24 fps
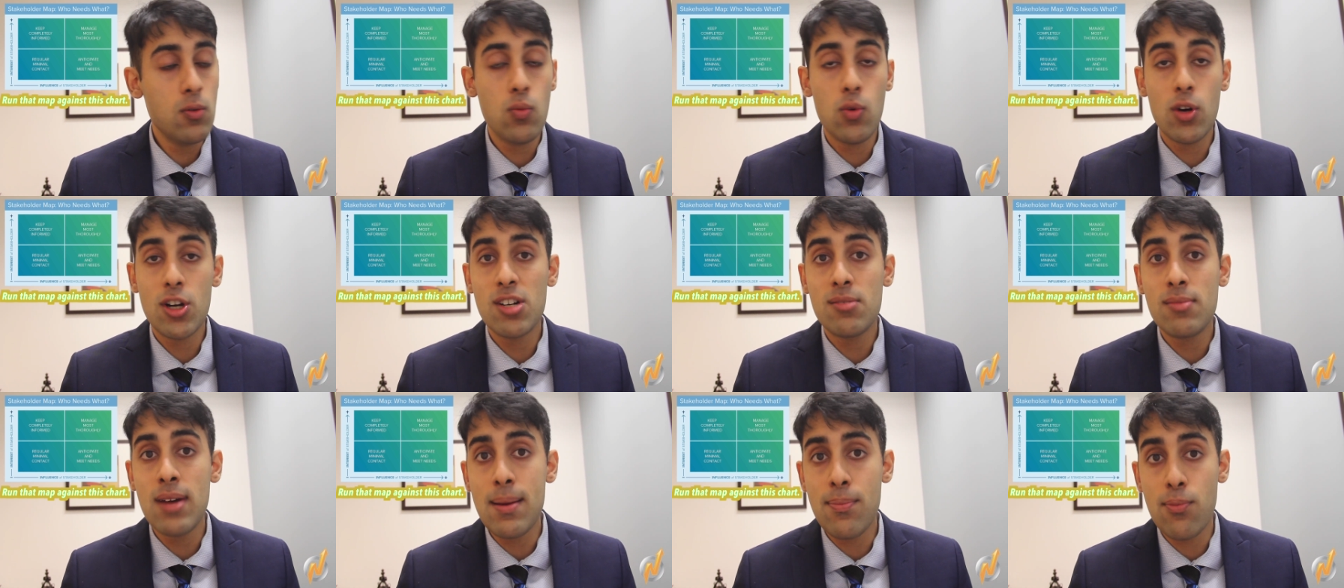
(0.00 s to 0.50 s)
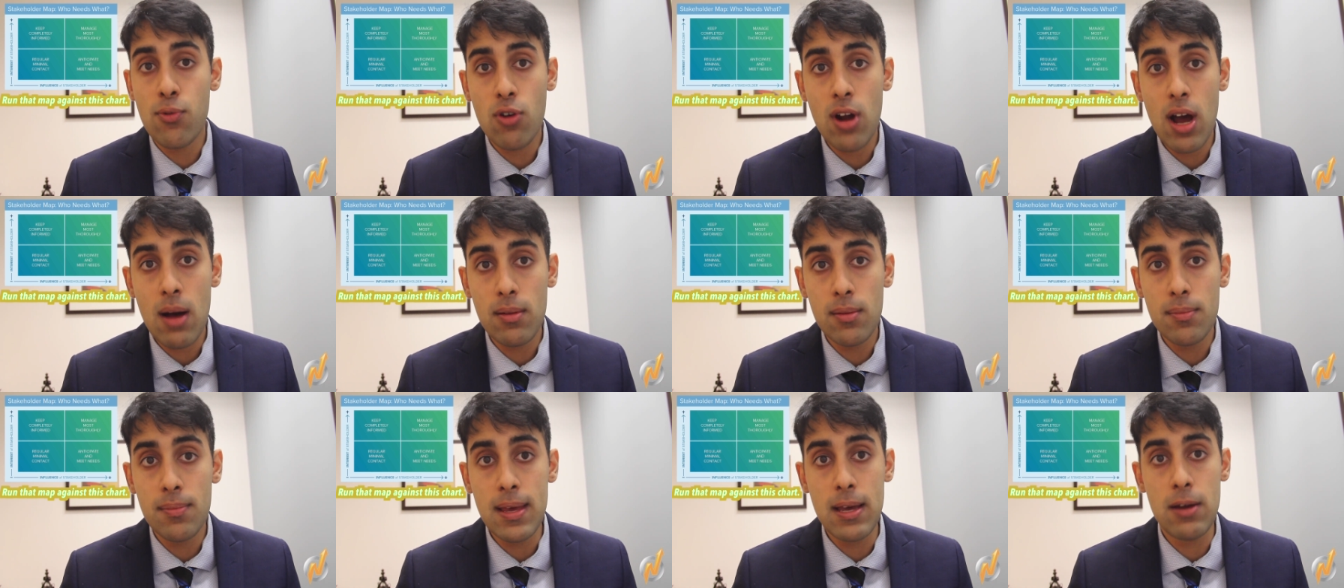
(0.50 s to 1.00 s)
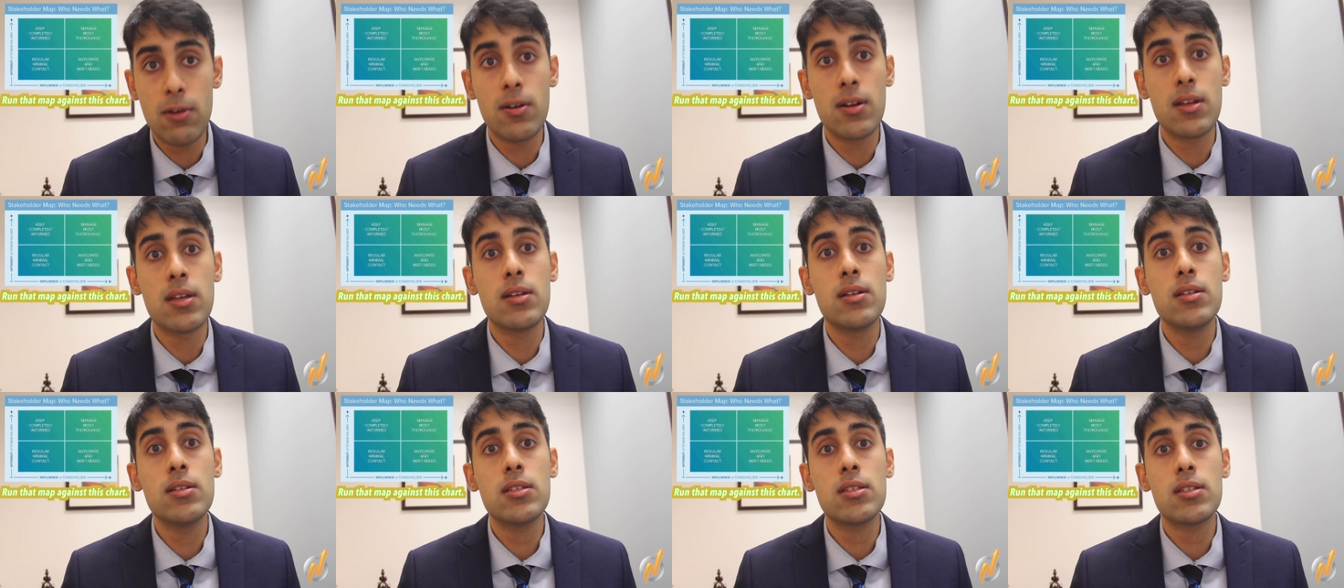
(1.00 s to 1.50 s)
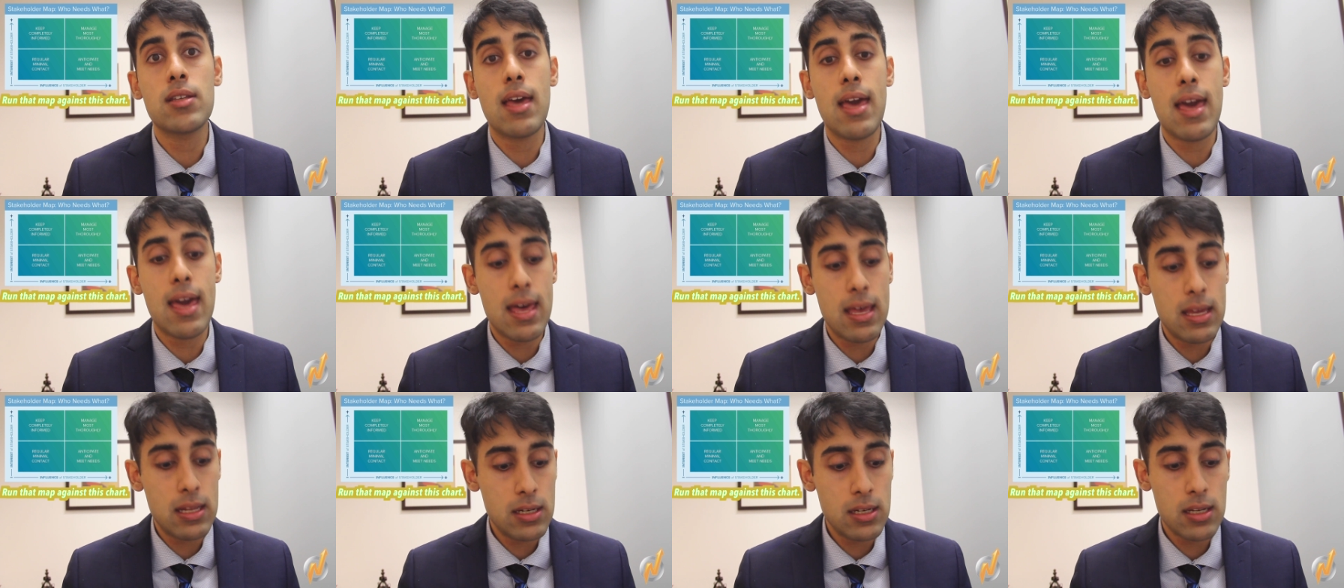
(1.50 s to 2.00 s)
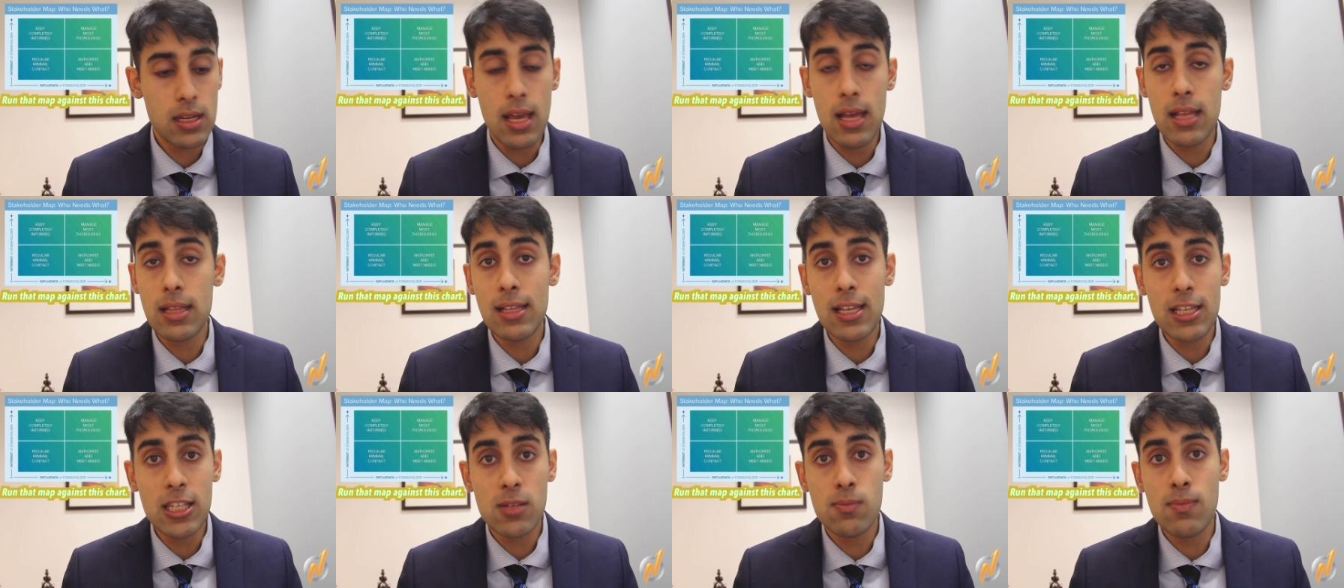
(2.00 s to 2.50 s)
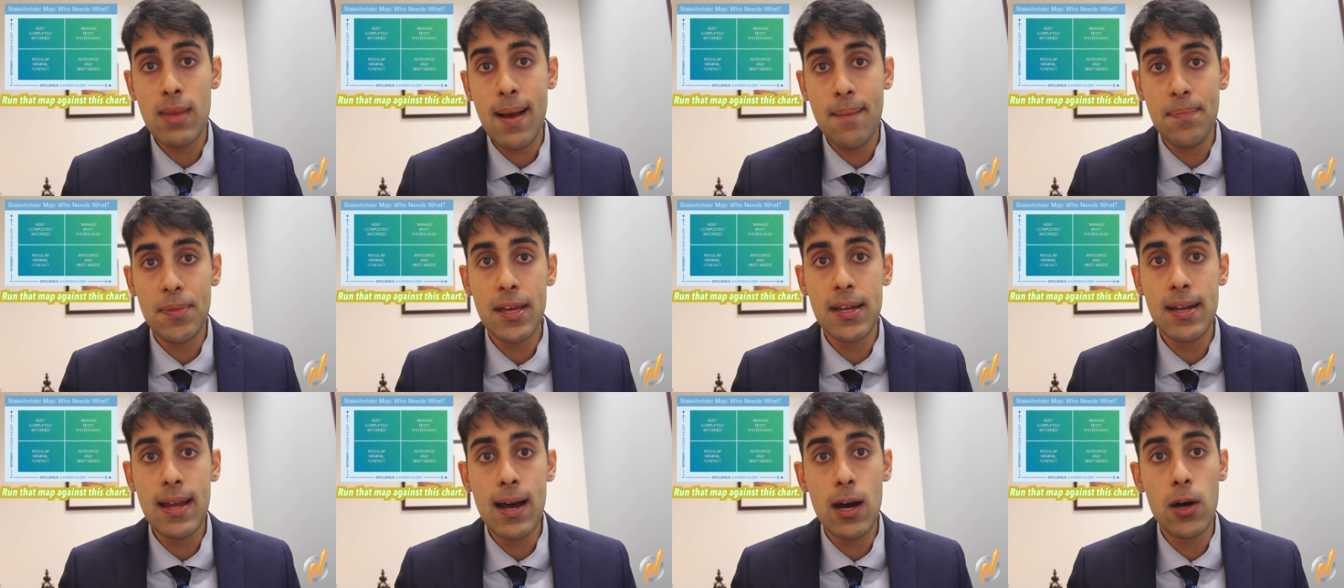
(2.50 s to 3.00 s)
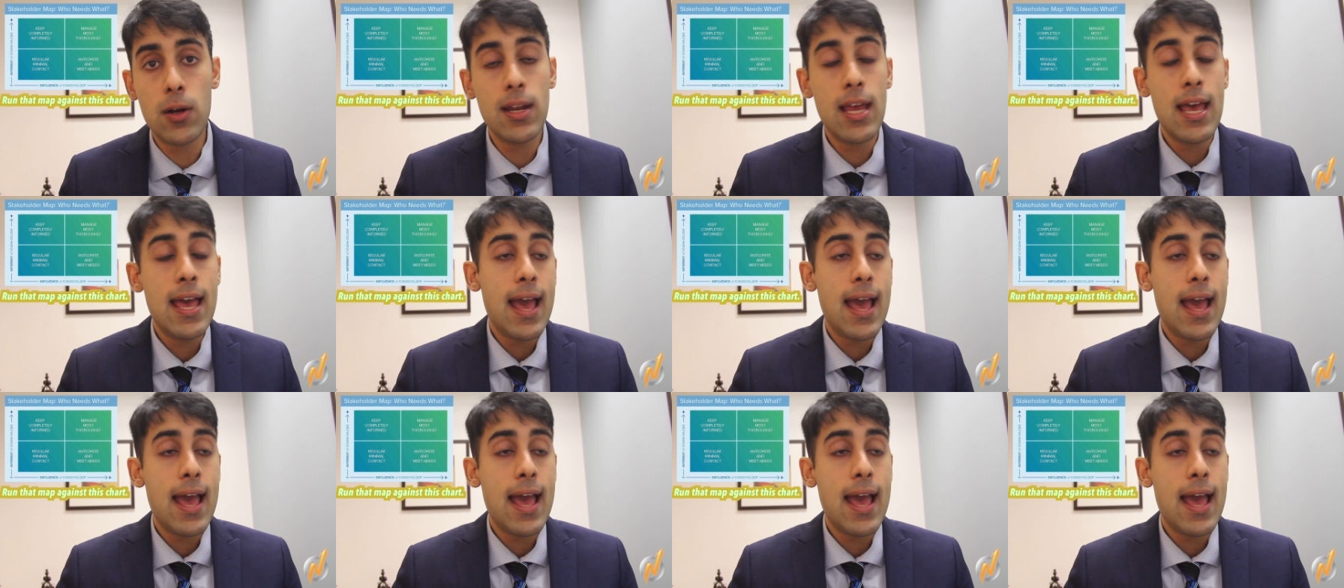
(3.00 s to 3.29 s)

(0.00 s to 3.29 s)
Where are my problem areas? And and let's map that out.